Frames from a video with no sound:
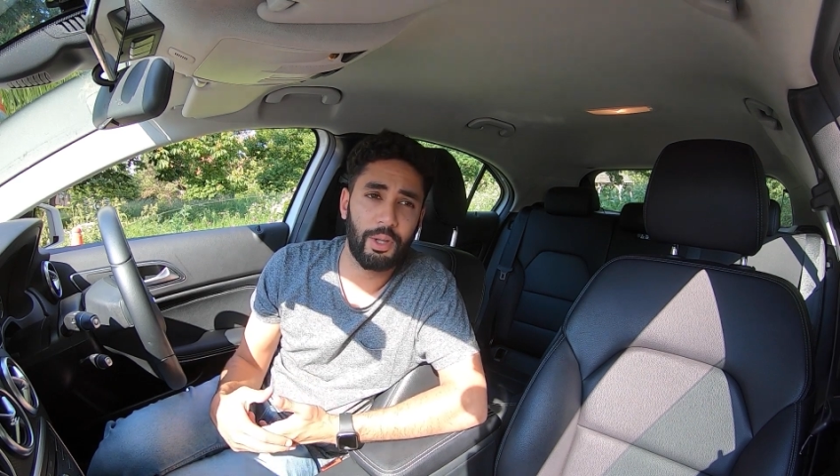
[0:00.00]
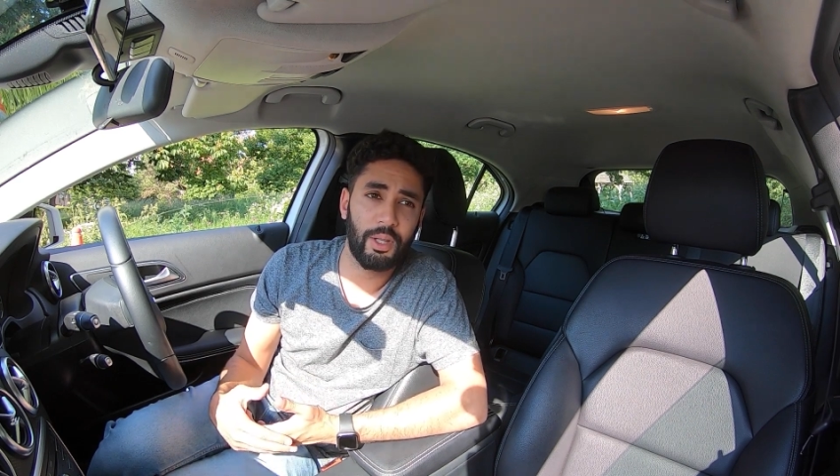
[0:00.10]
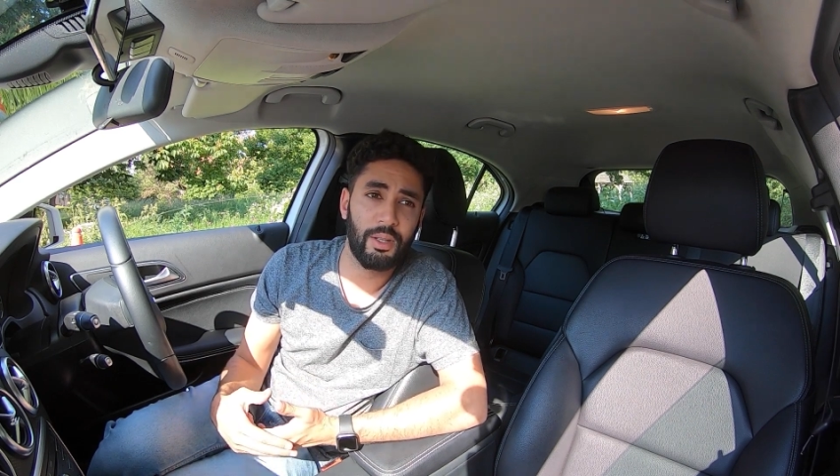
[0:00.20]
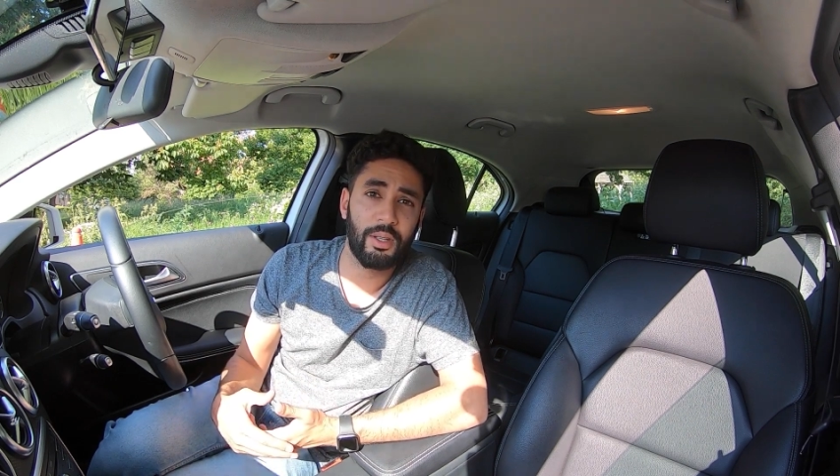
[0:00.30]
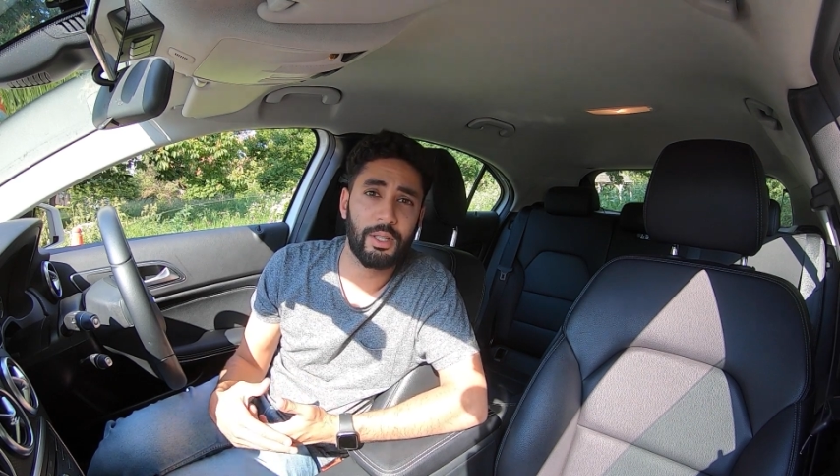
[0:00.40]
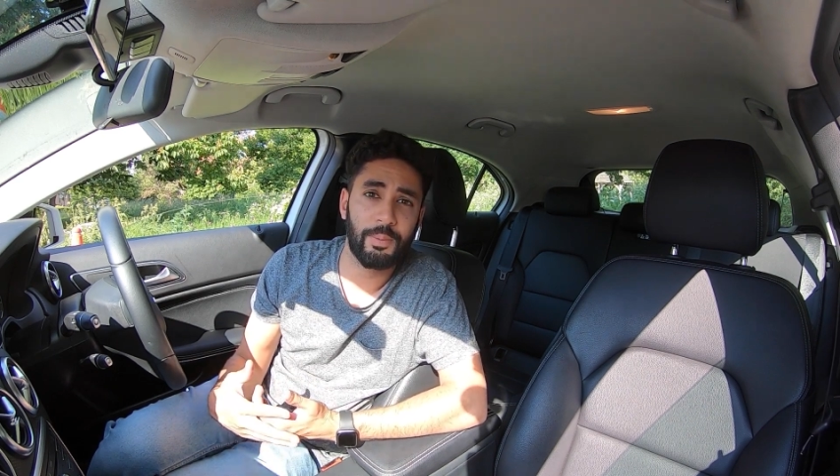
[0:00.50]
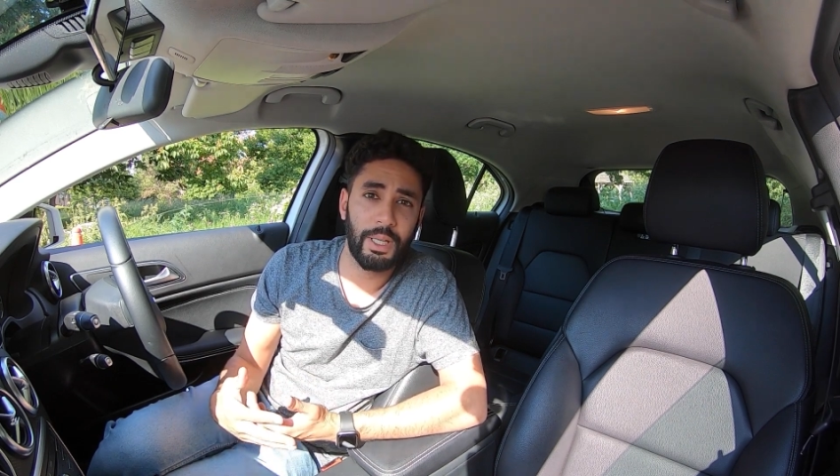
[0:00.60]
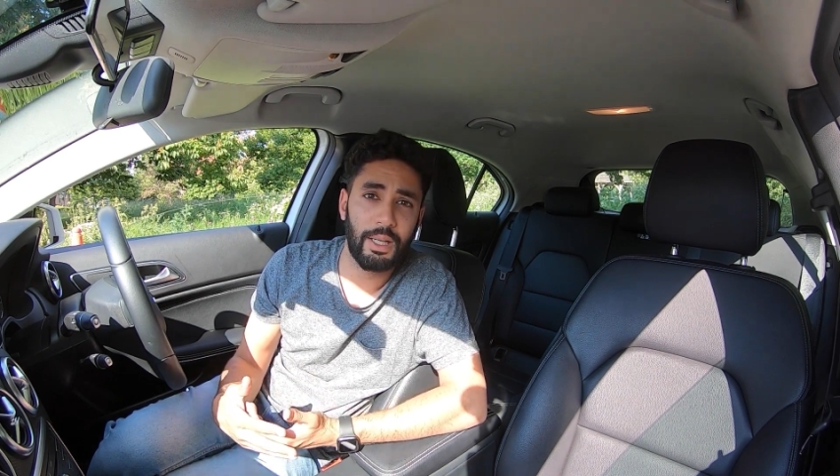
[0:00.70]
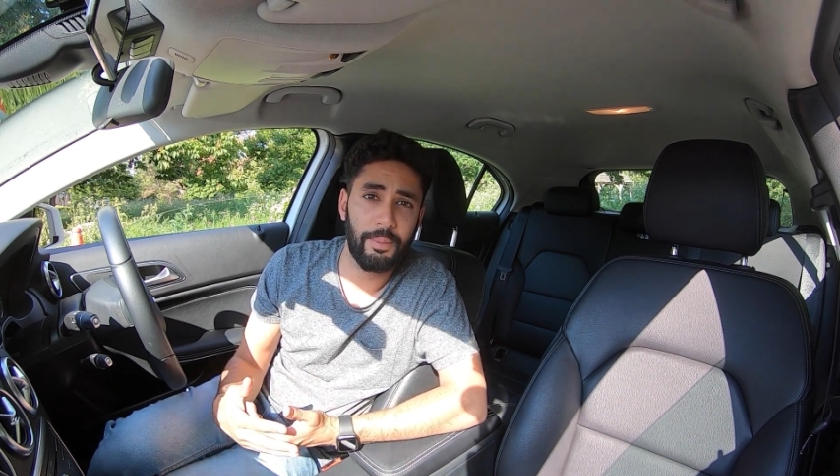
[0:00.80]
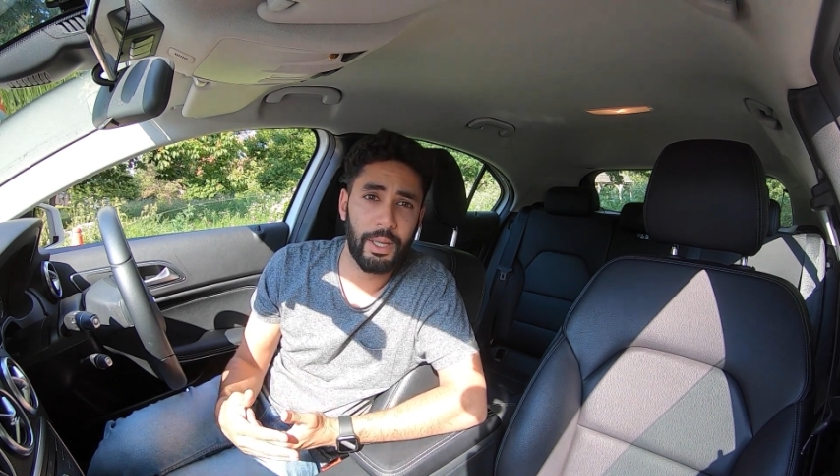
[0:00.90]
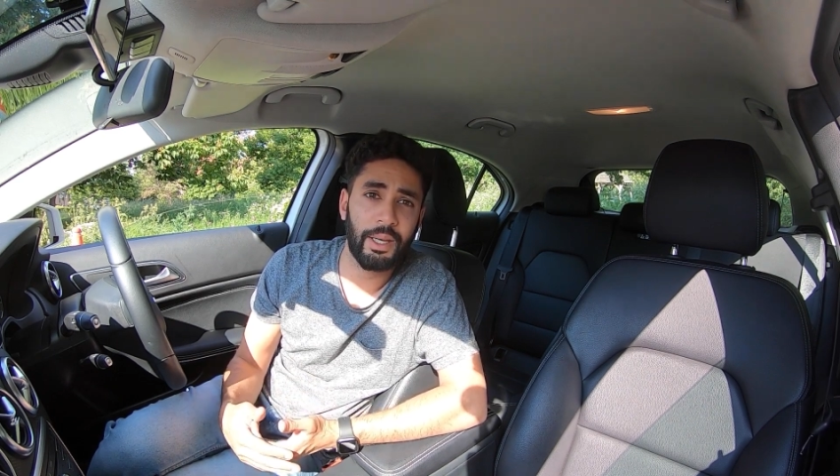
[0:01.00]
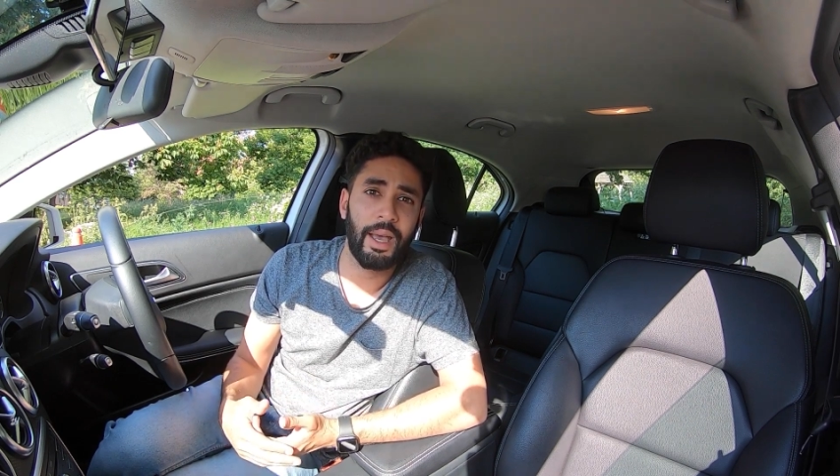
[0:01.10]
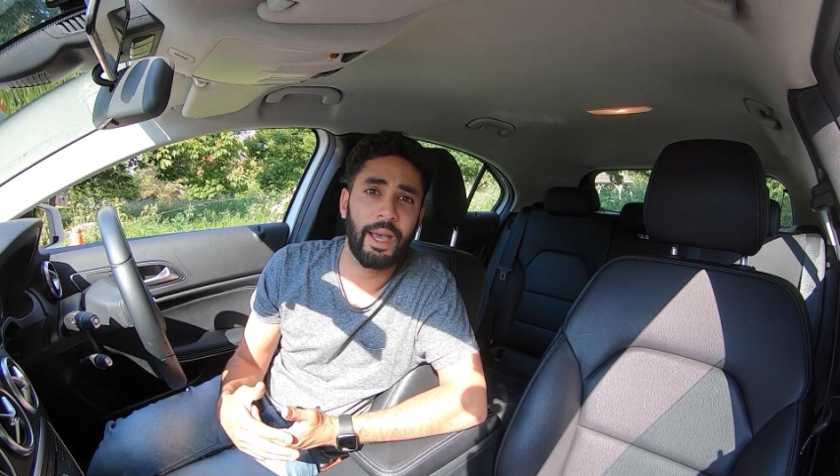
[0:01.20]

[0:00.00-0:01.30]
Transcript: within the speed limit